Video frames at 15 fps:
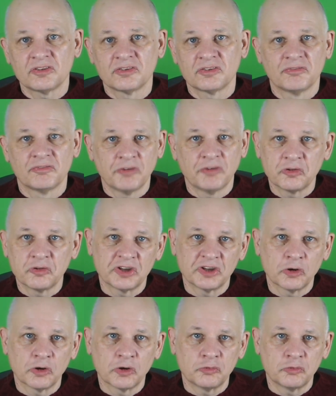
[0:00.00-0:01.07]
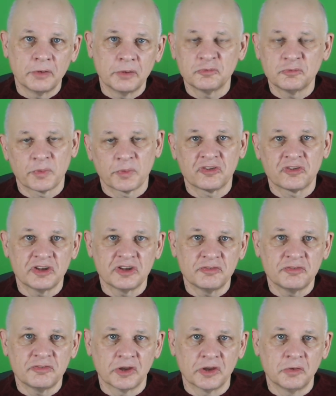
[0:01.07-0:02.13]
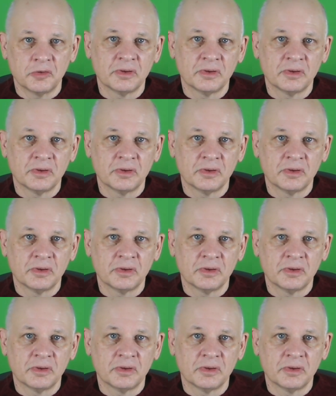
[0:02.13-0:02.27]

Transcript: focusing on rooms with a sea view,